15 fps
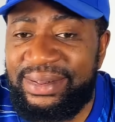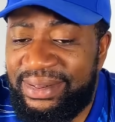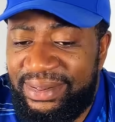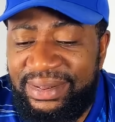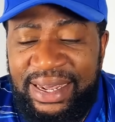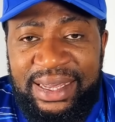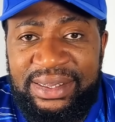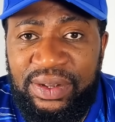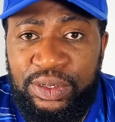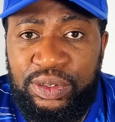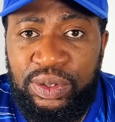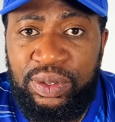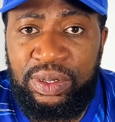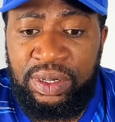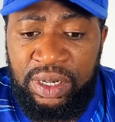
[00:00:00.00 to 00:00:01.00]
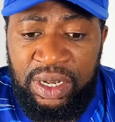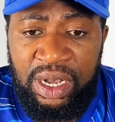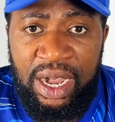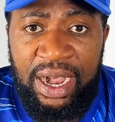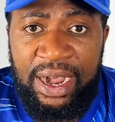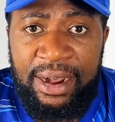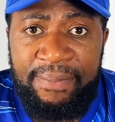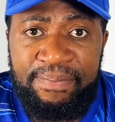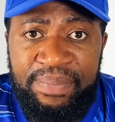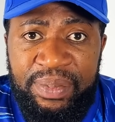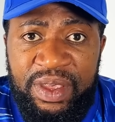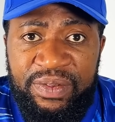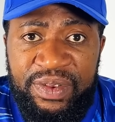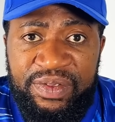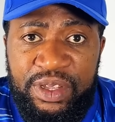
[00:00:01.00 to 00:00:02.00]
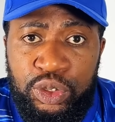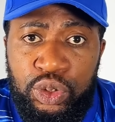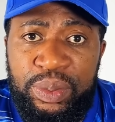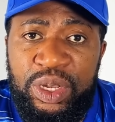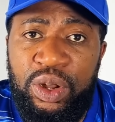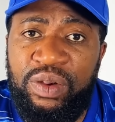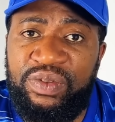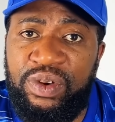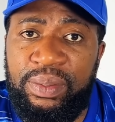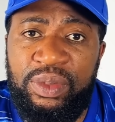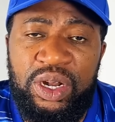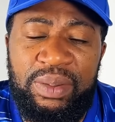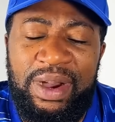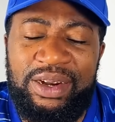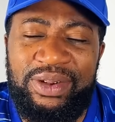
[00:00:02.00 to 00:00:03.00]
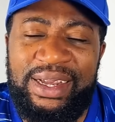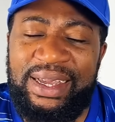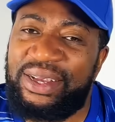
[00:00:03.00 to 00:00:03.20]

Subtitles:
there is also 52 million from non-Madueke.